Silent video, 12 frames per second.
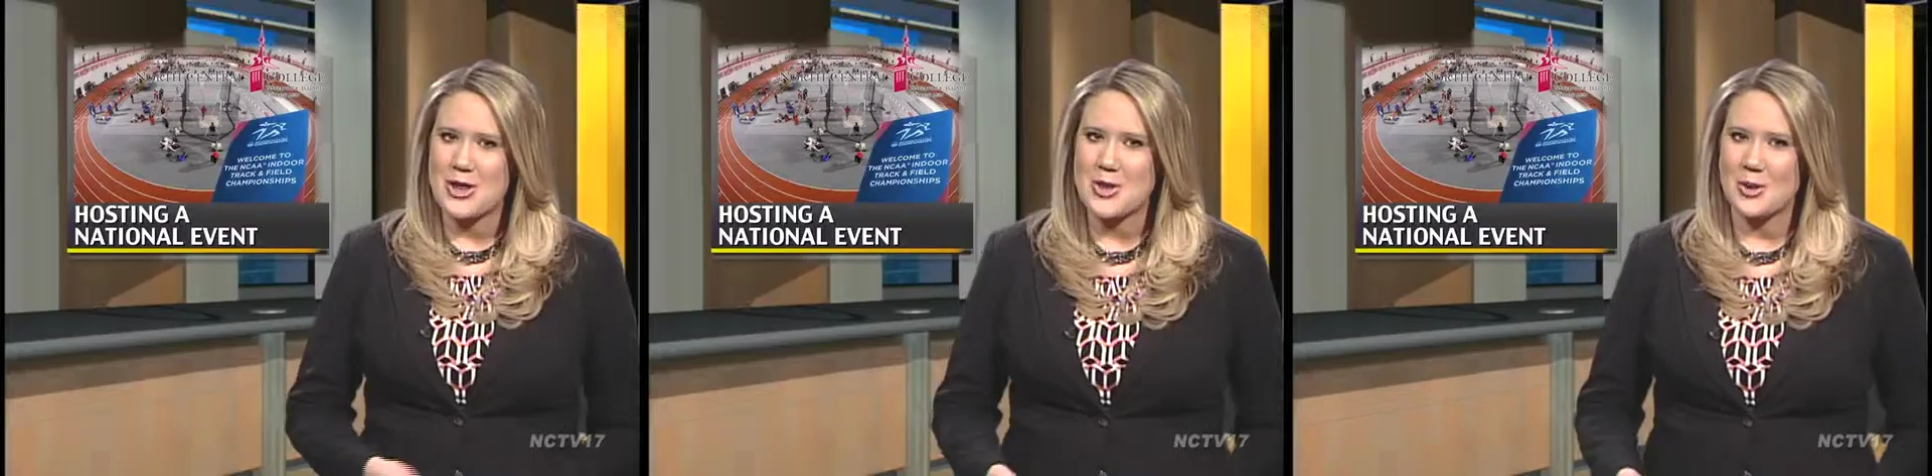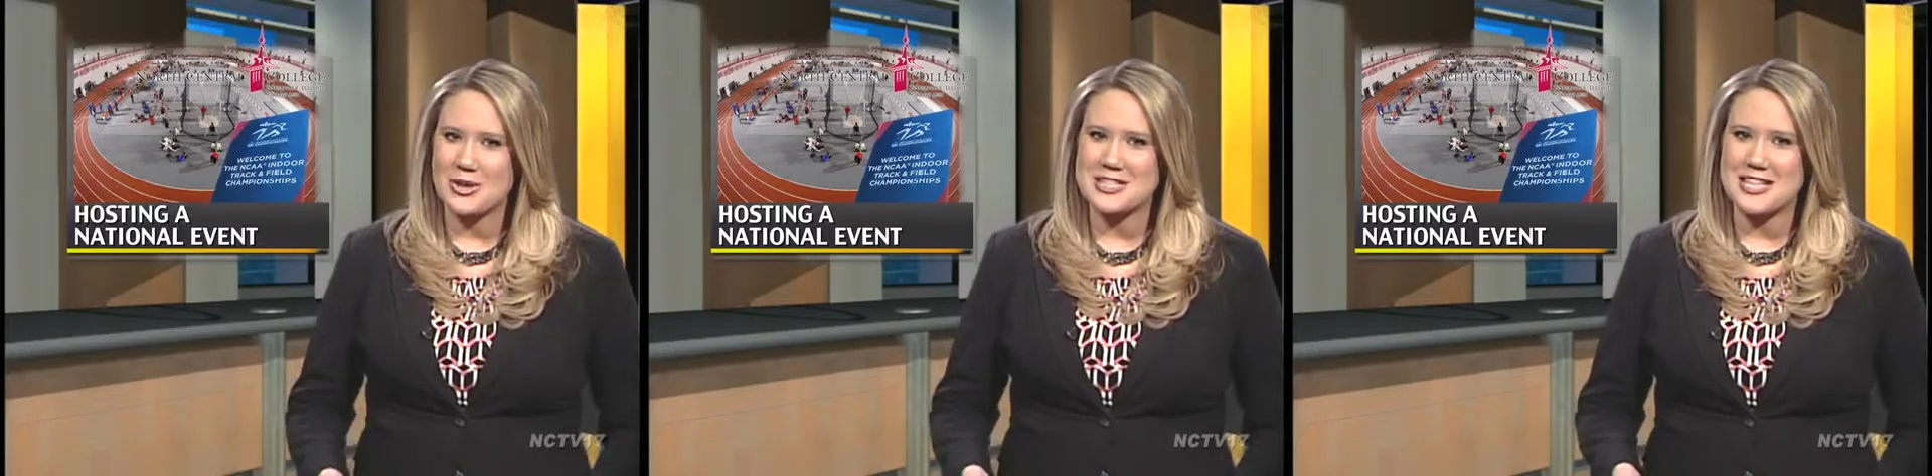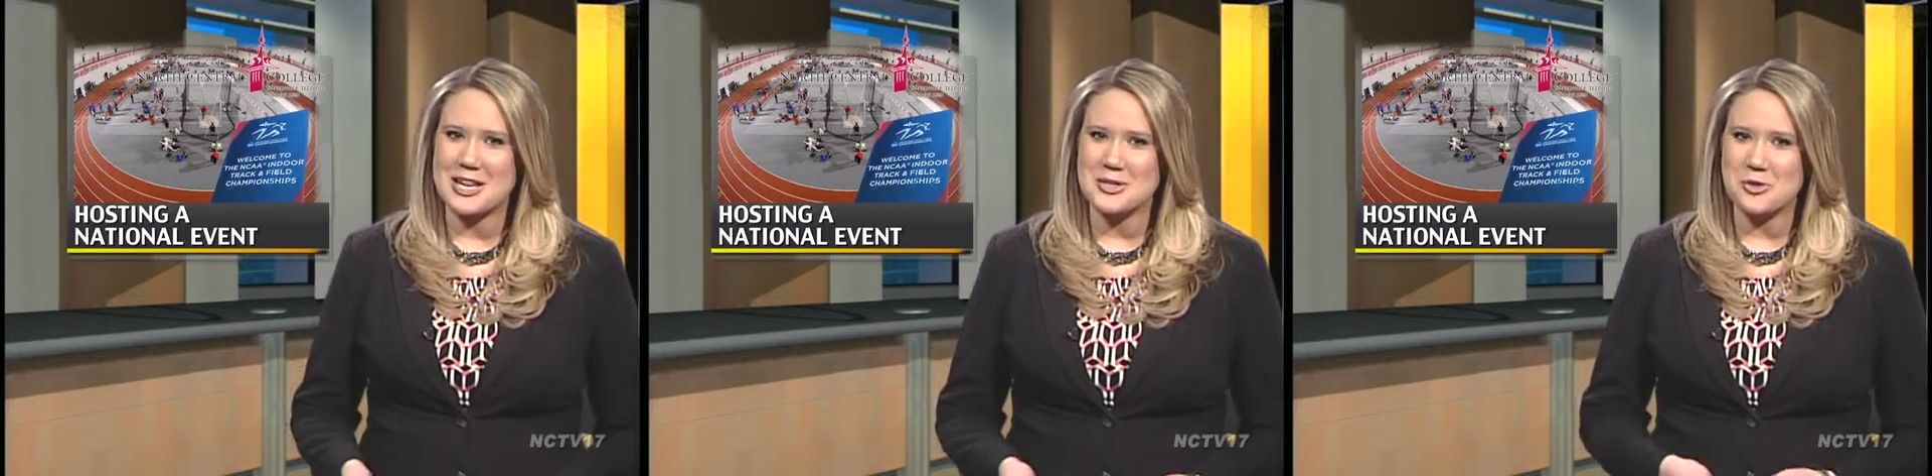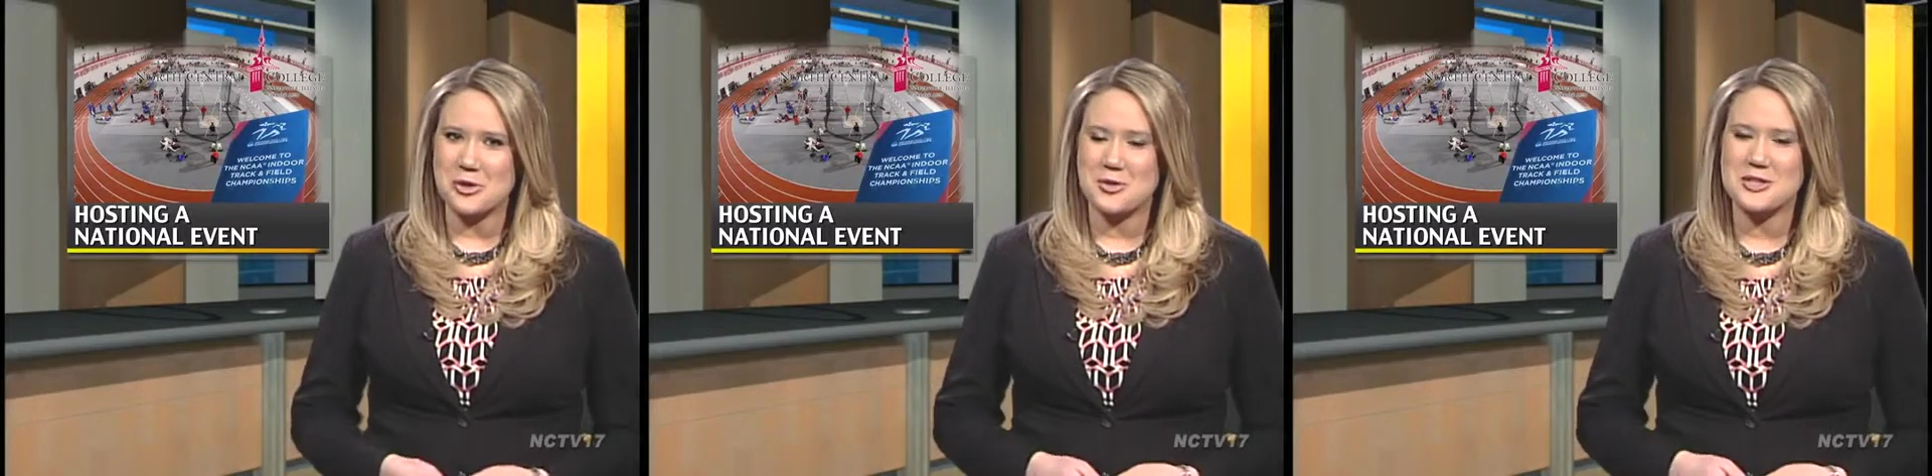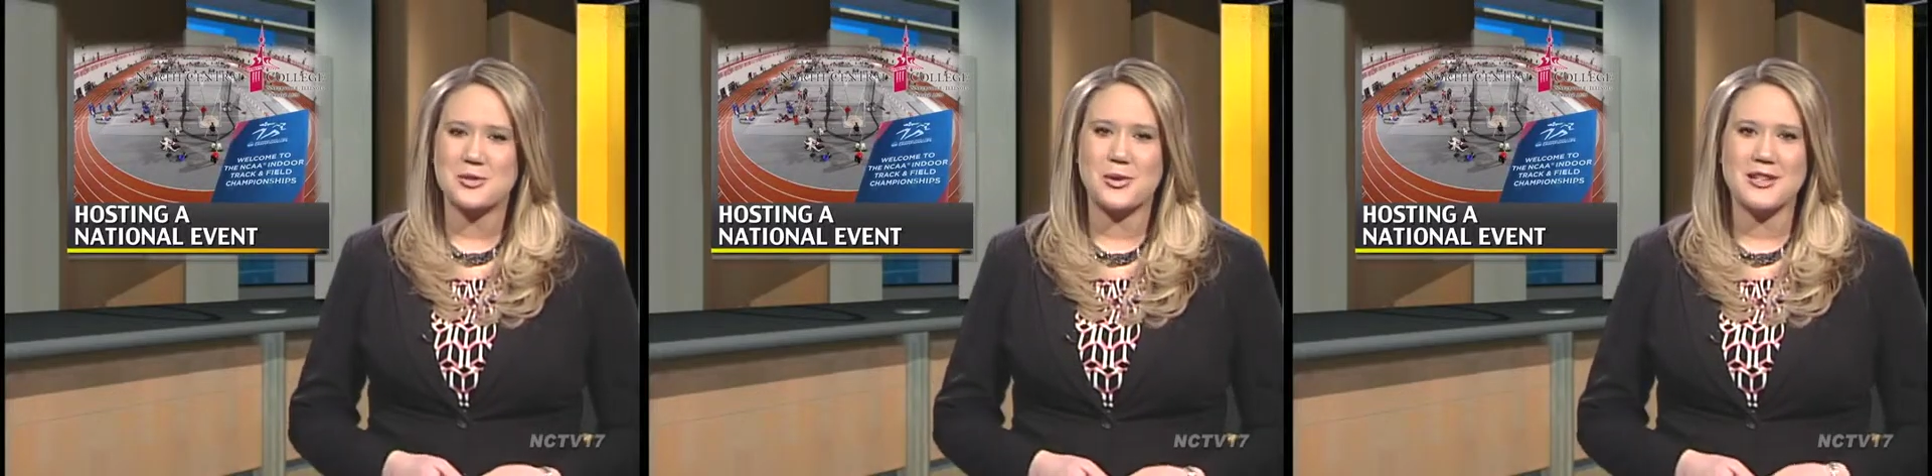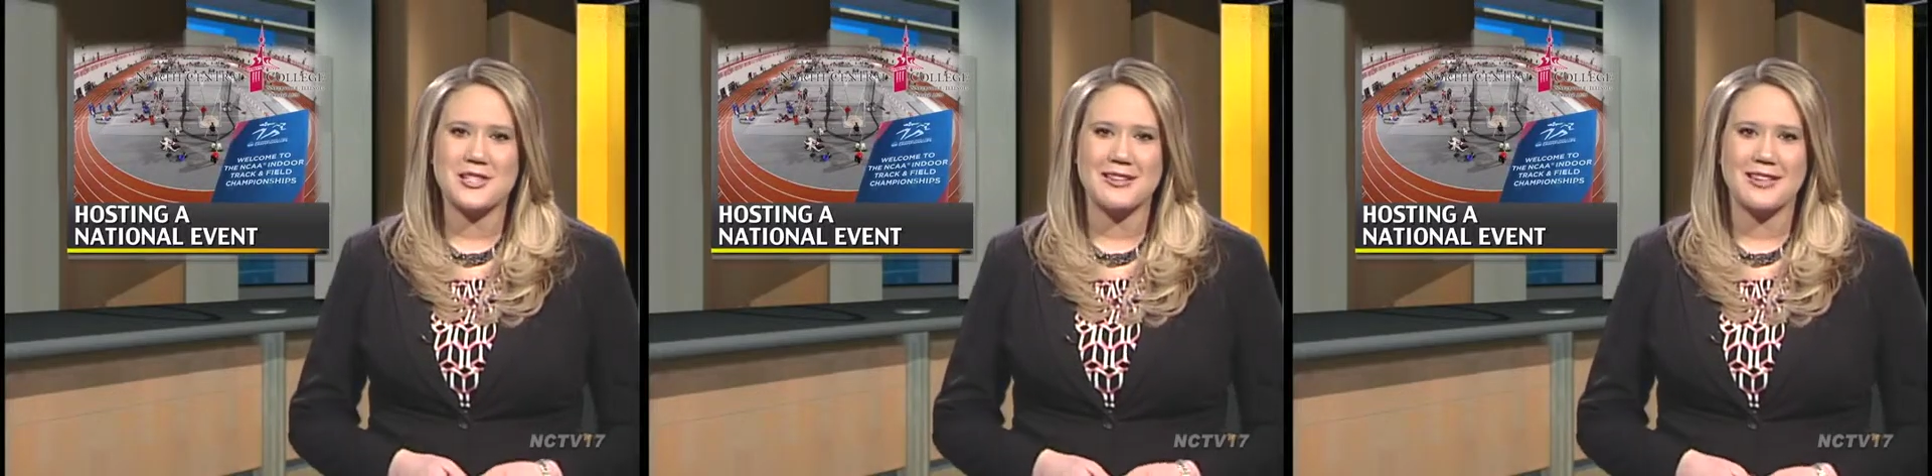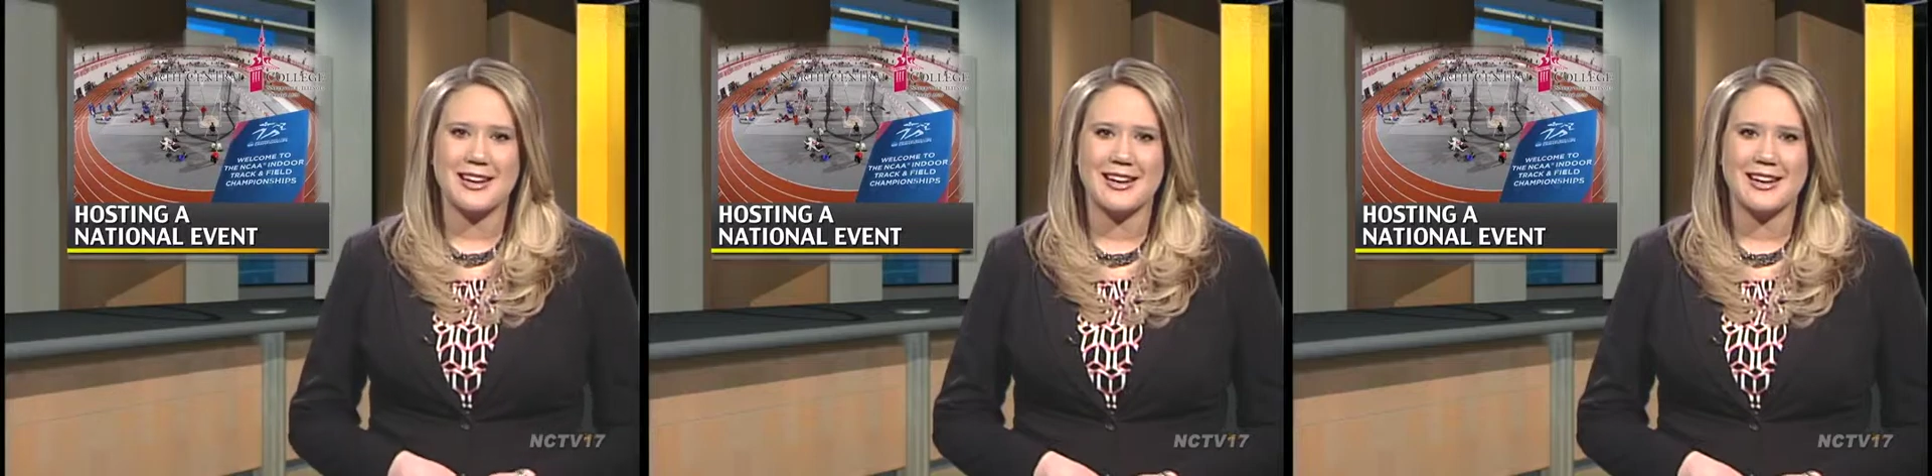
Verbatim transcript: North Central was recently